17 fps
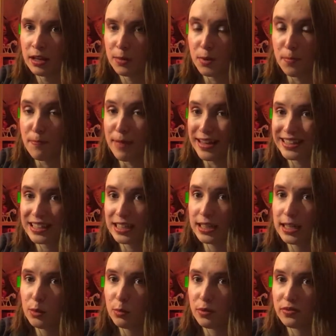but
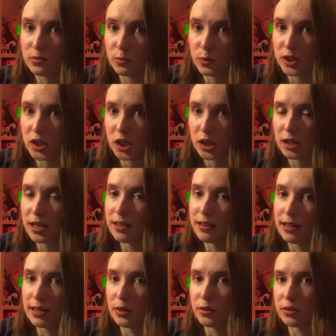messily with some white chocolate,
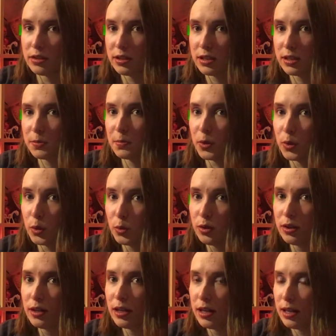and then I used a
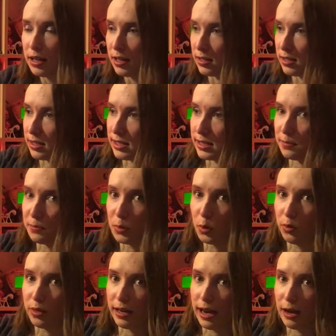spoon to
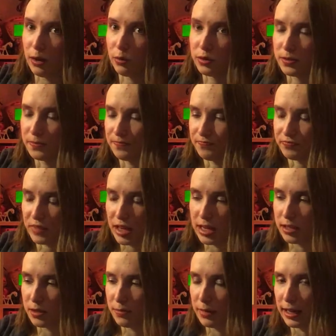smooth it out
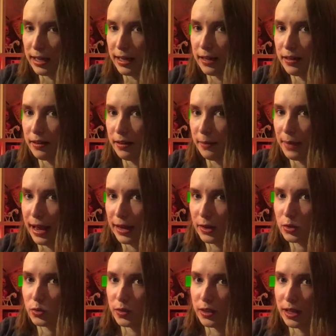and to make it
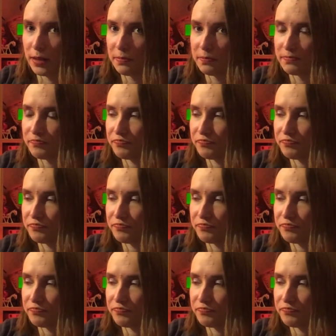actually